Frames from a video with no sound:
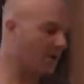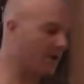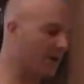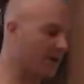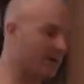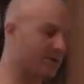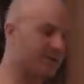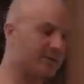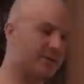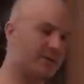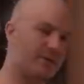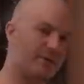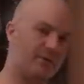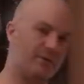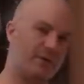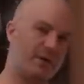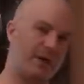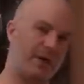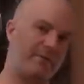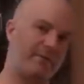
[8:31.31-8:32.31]
Okay,
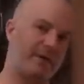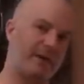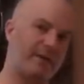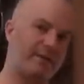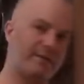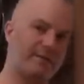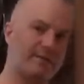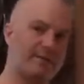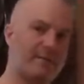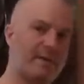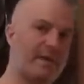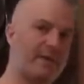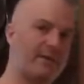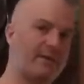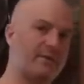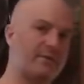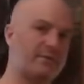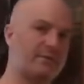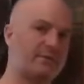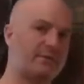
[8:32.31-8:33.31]
so I've got the
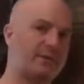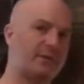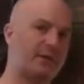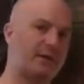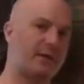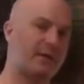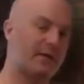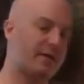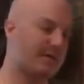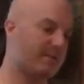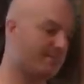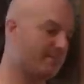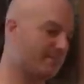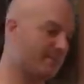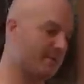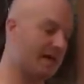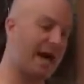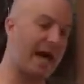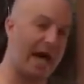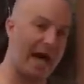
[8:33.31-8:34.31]
tomatoes um,
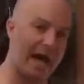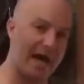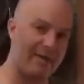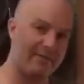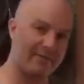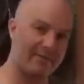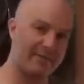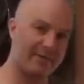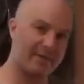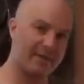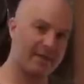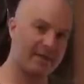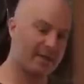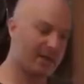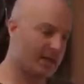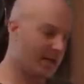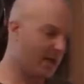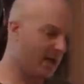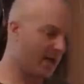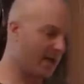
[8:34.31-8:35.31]
halved
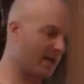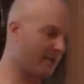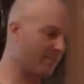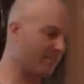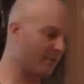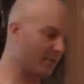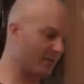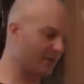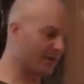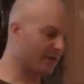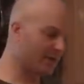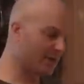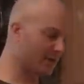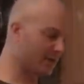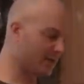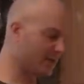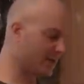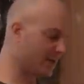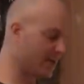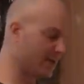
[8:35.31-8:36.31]
and boiling on
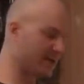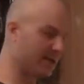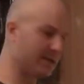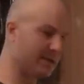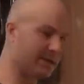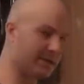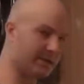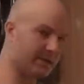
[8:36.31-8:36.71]
uh,